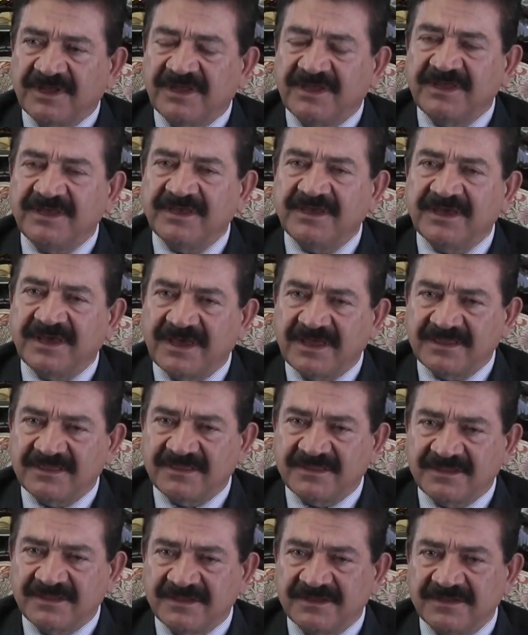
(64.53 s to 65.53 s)
He had
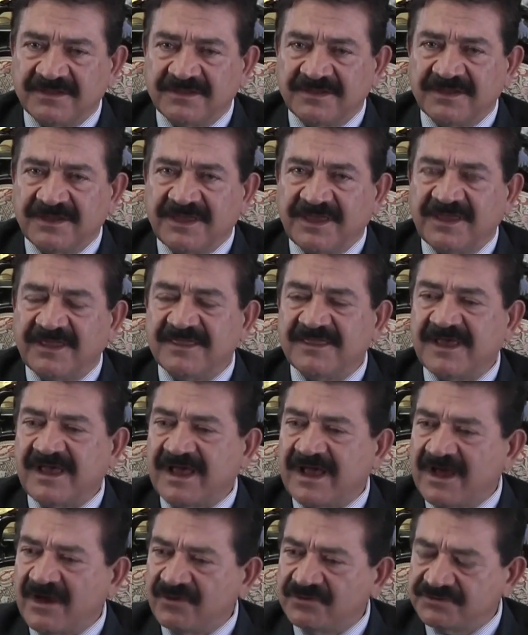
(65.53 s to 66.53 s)
in the
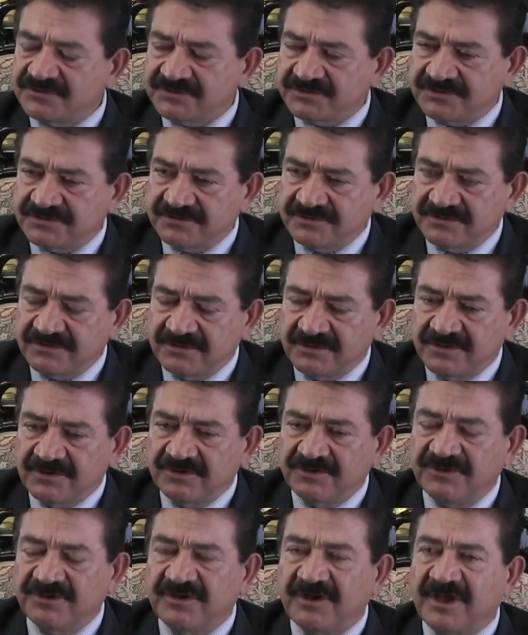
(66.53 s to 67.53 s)
house
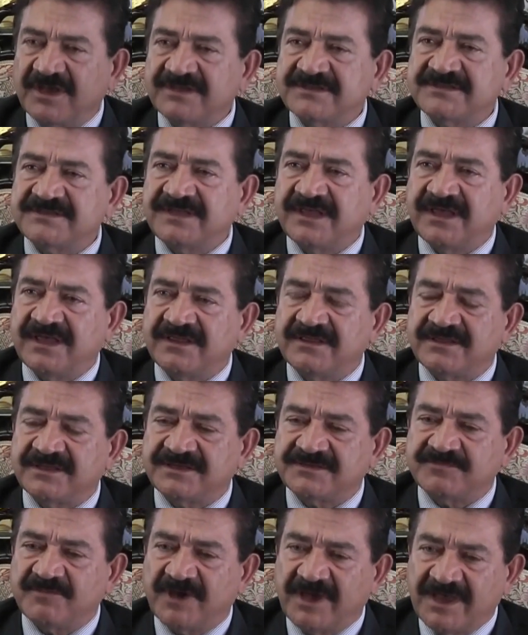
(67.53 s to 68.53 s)
United States
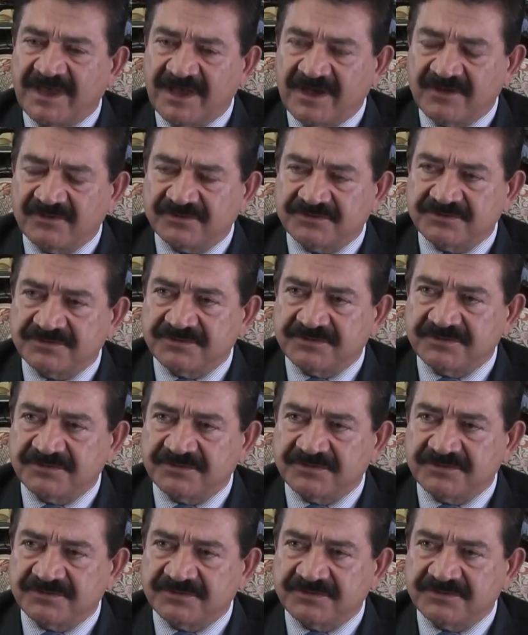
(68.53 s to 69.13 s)
is my house.